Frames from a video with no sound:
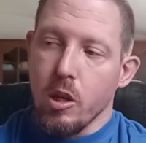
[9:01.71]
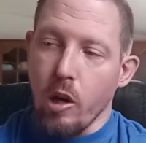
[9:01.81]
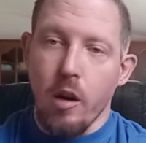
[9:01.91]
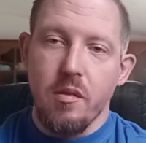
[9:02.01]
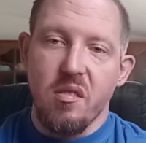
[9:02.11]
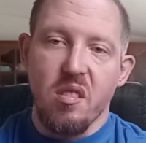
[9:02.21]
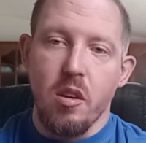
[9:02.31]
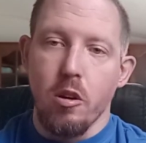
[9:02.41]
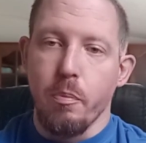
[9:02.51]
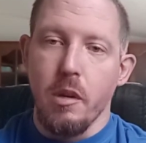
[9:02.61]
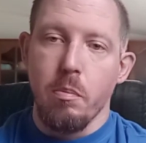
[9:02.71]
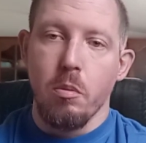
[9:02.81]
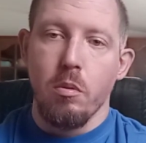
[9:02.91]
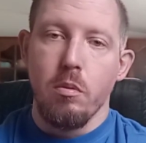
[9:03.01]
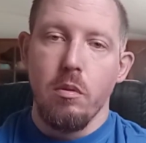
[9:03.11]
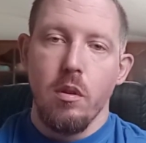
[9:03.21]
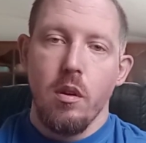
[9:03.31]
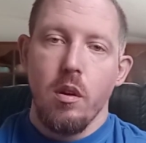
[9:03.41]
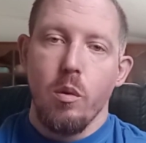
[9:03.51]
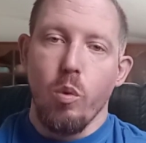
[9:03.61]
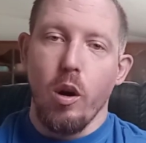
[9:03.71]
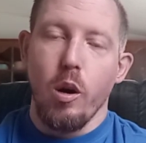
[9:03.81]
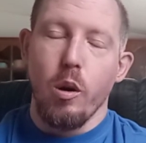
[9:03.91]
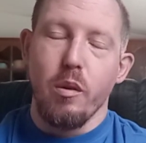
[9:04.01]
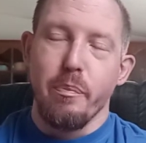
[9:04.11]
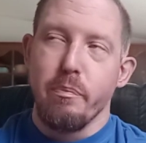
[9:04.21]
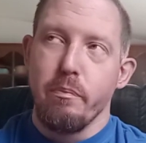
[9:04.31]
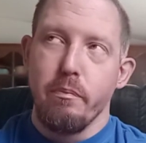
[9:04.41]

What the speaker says: guns kill people. Well,